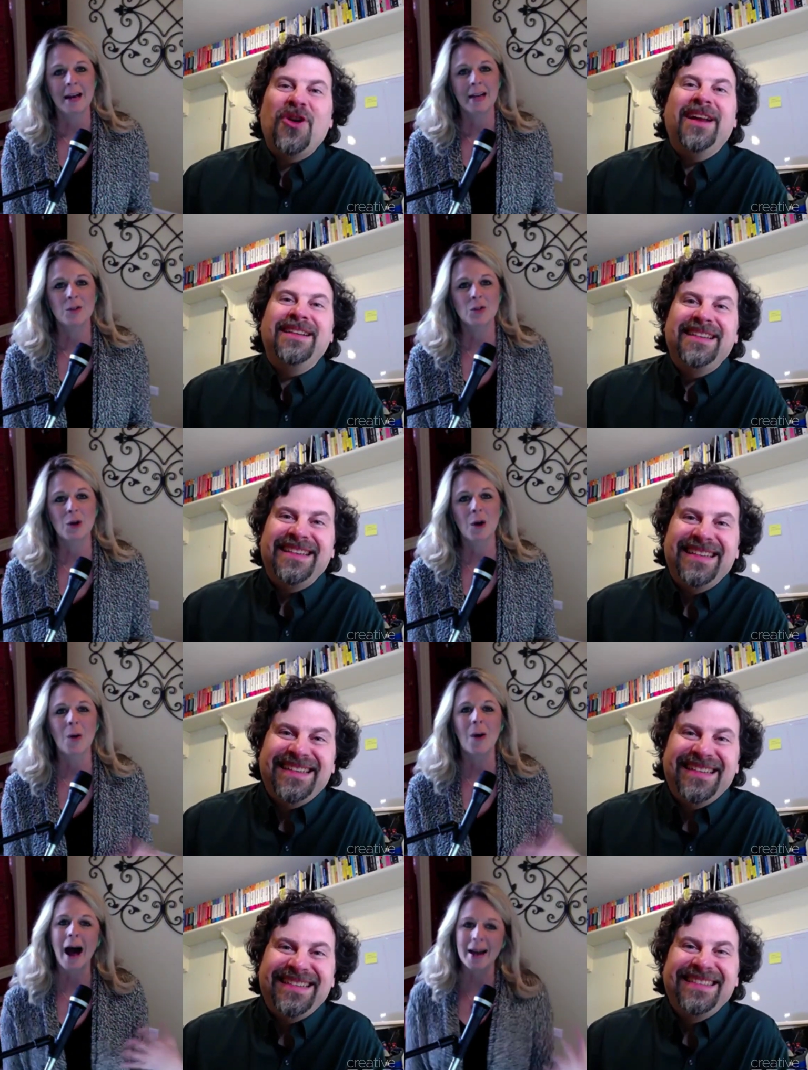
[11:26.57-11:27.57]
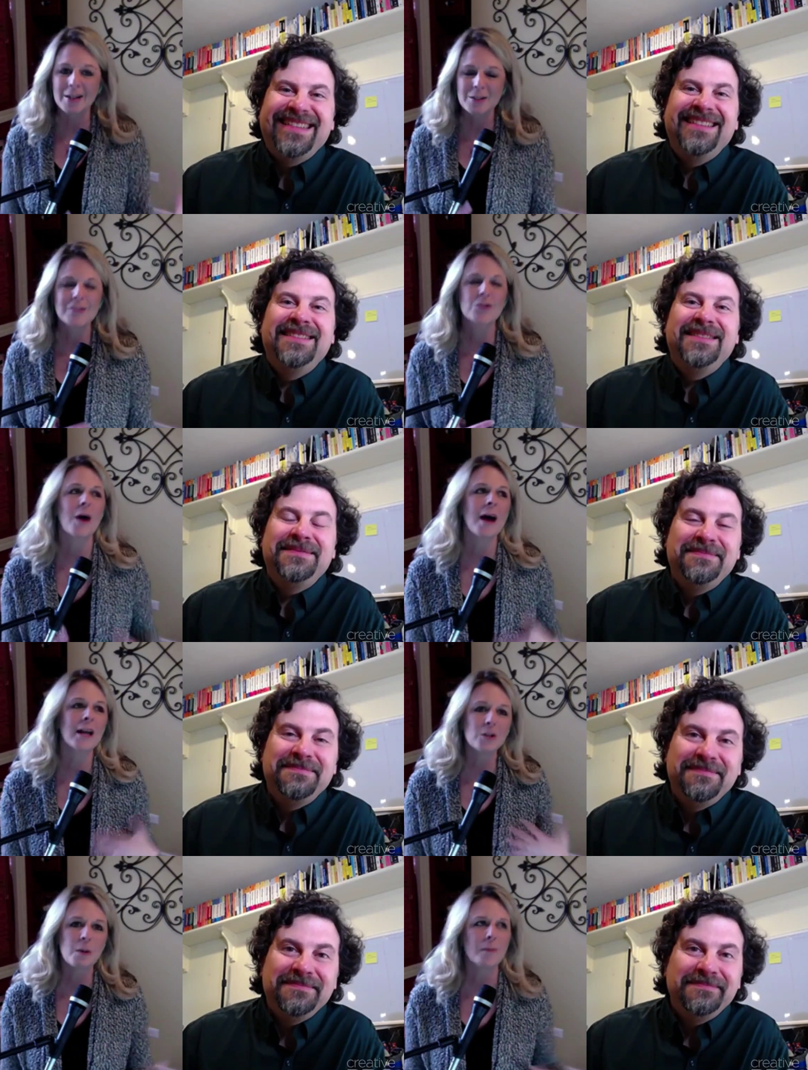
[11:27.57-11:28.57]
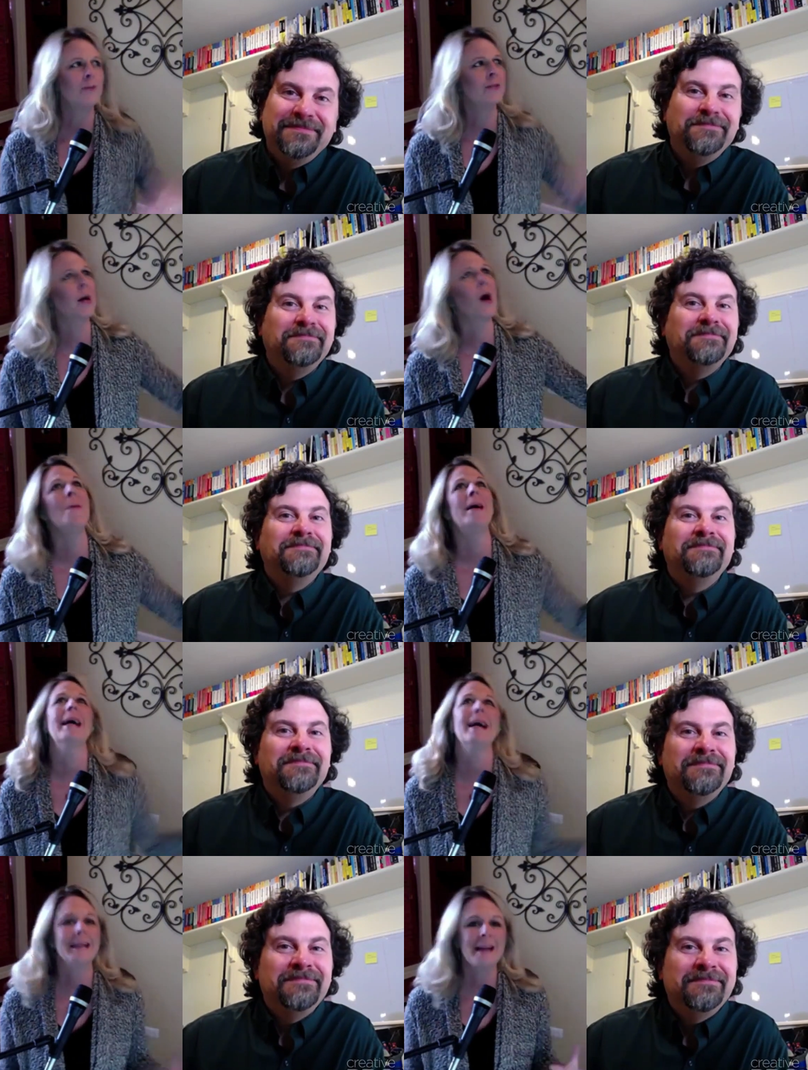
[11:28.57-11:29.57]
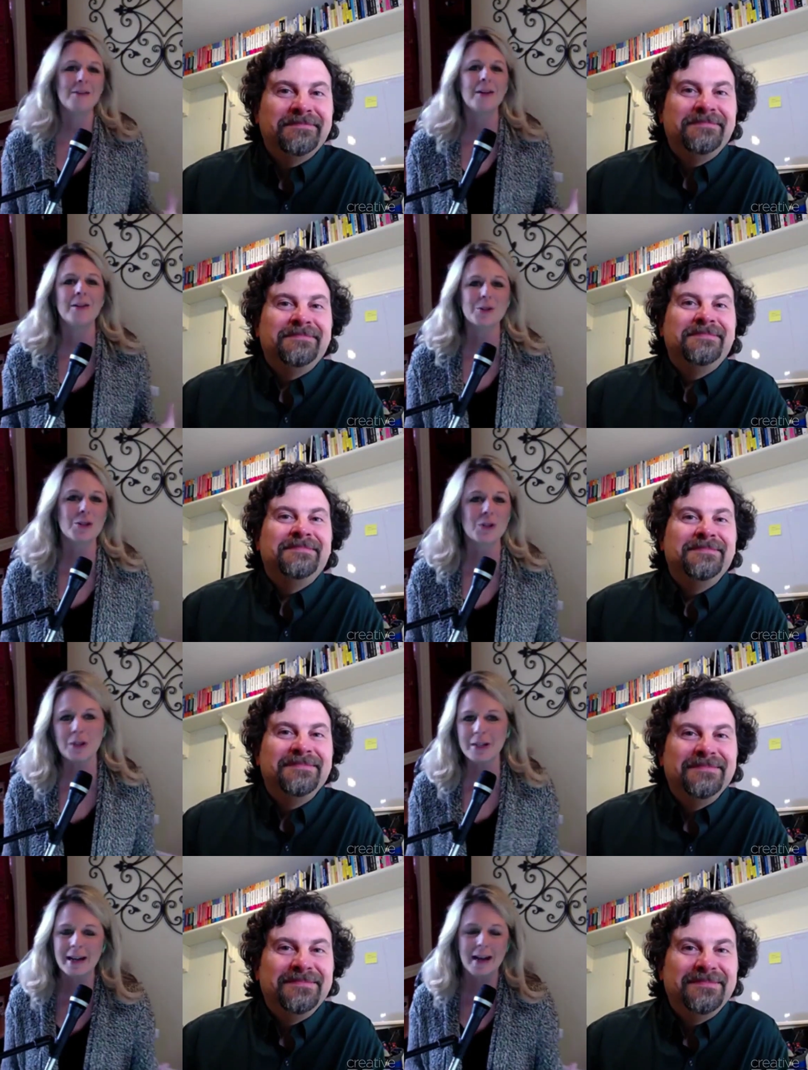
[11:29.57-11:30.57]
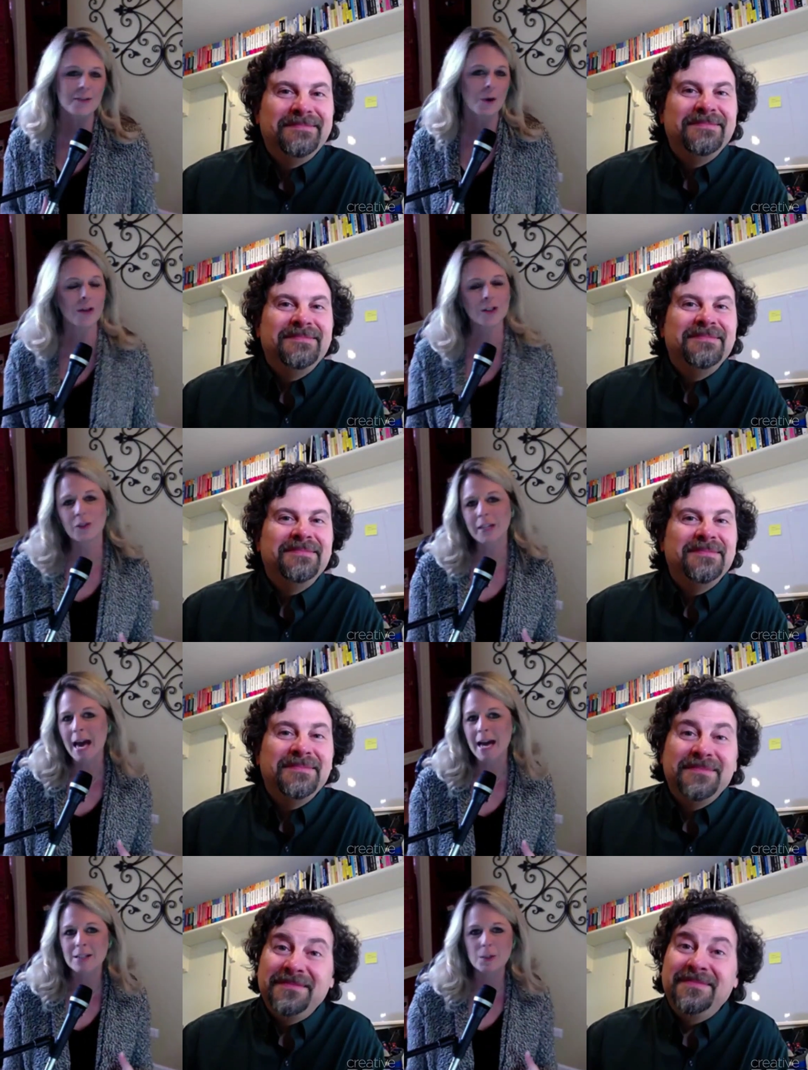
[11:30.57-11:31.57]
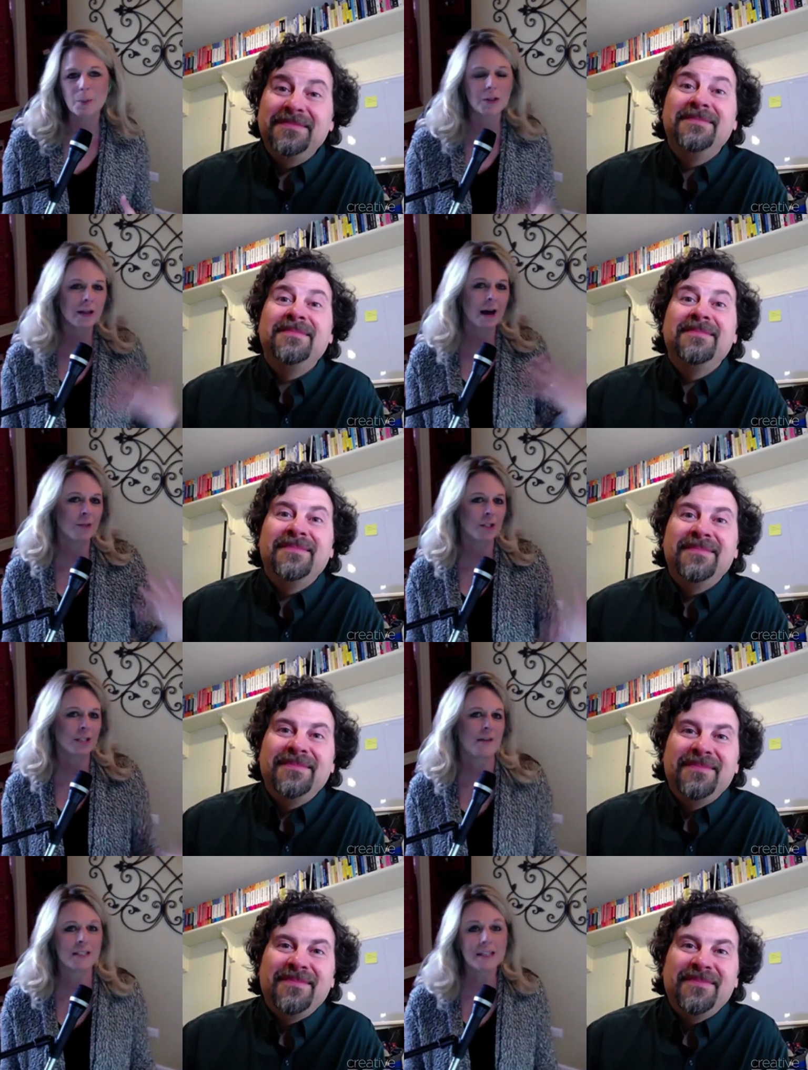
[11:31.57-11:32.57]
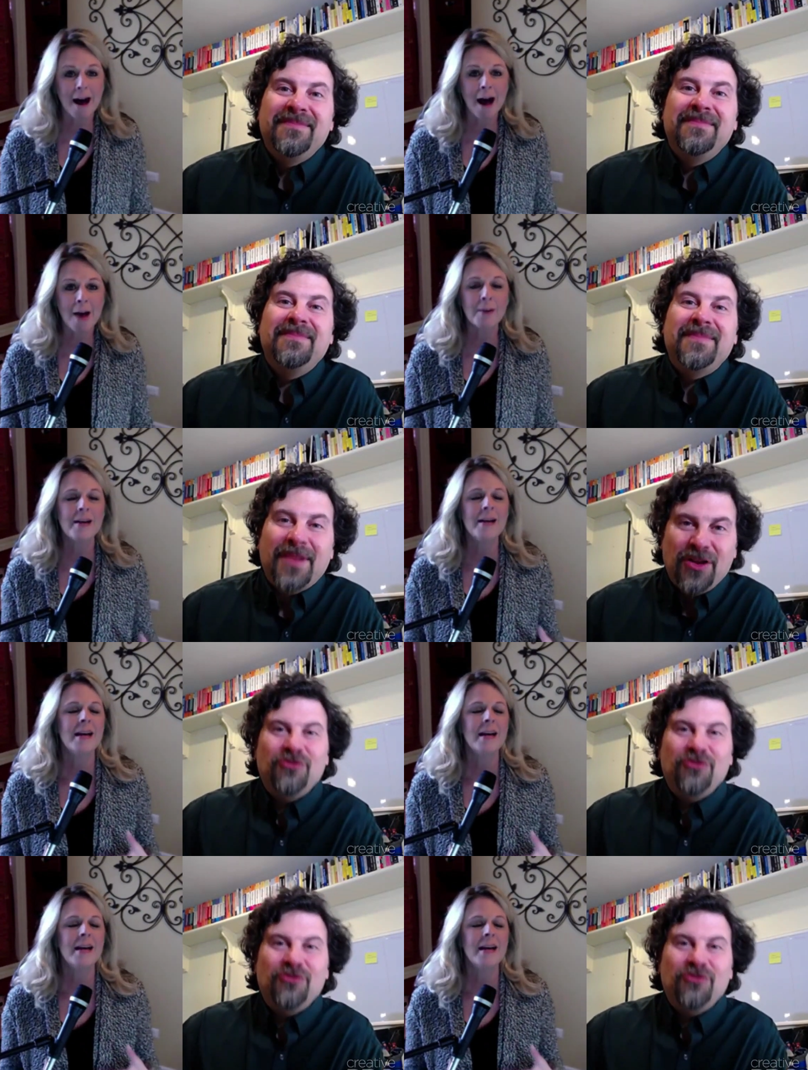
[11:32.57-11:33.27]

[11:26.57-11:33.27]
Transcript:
Speaker 1: Great. And so I try to use, and everyone's like, oh my God, I never understood. And I always forget to put the object on the top.